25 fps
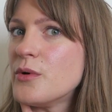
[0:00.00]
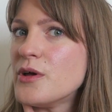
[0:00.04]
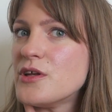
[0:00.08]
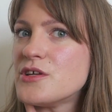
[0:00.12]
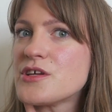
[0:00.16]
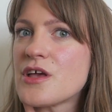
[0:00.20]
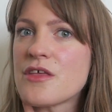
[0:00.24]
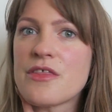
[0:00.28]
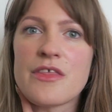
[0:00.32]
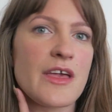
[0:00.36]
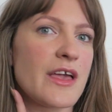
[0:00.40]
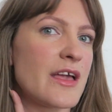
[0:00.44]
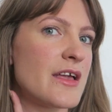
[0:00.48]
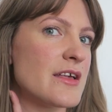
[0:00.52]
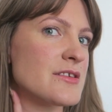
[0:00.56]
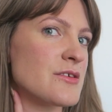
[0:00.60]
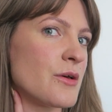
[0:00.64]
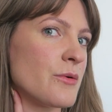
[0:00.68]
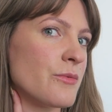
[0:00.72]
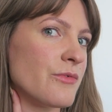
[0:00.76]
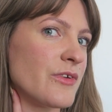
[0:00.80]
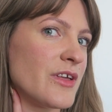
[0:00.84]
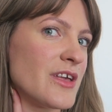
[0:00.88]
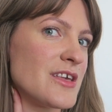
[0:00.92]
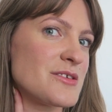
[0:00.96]
which I think is
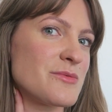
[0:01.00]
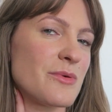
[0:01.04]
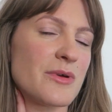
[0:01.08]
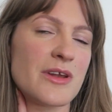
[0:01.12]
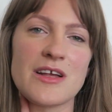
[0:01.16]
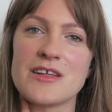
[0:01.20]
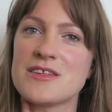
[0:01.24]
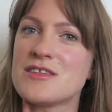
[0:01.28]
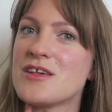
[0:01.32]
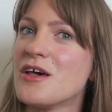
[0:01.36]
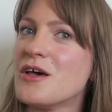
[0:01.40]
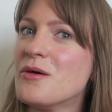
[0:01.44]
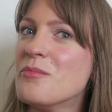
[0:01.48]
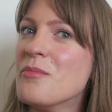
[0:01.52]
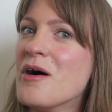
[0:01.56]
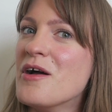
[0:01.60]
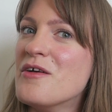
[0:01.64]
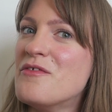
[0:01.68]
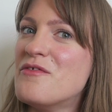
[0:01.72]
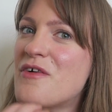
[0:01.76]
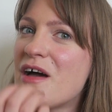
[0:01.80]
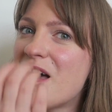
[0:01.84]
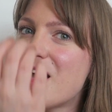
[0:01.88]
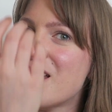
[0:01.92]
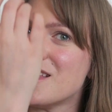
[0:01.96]
obvious when I turn my
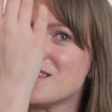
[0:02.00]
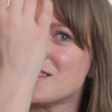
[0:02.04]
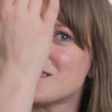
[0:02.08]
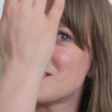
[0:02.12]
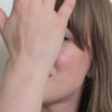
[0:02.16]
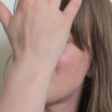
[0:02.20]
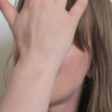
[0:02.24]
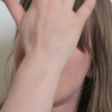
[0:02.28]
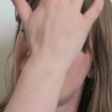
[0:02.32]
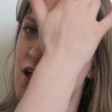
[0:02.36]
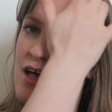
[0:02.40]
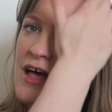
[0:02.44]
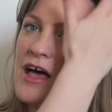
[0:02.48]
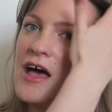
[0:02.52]
face.